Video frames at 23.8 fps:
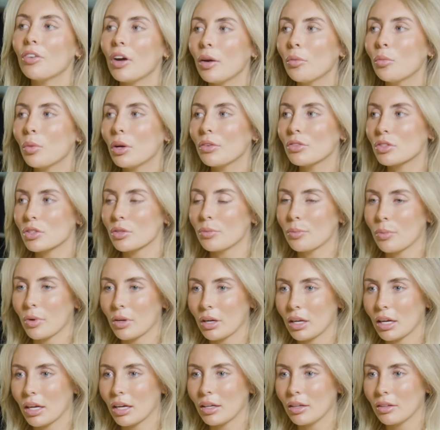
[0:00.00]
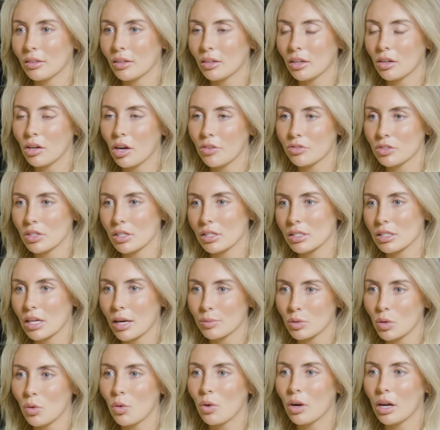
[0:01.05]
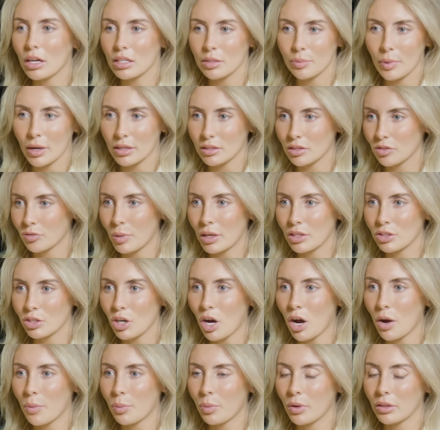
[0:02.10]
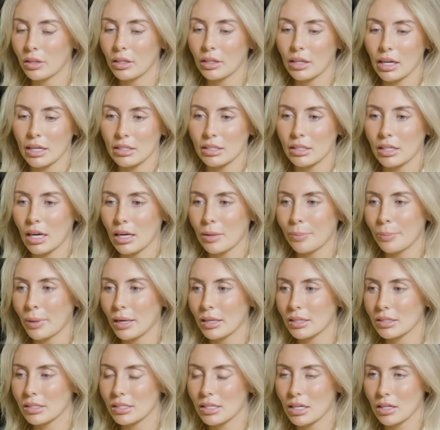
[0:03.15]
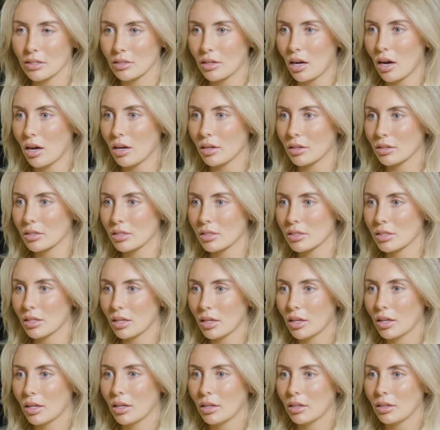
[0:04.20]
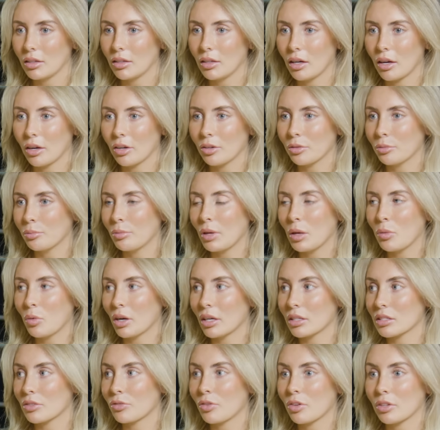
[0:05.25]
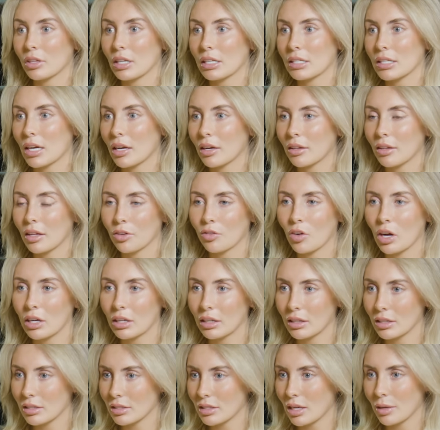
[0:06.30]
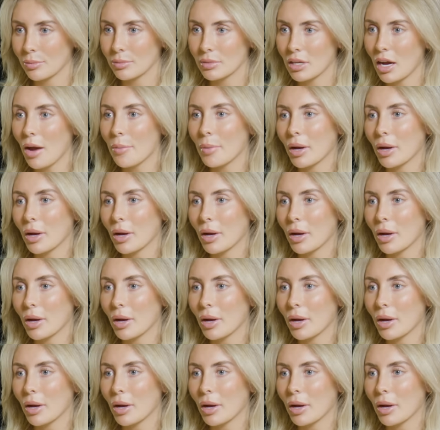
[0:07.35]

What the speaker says: I'm with somebody, they're gonna have to accept all aspects of my job, whether that's gangbangs, TikToks, you know, me wanting to fuck their dad and their granddad at the same time.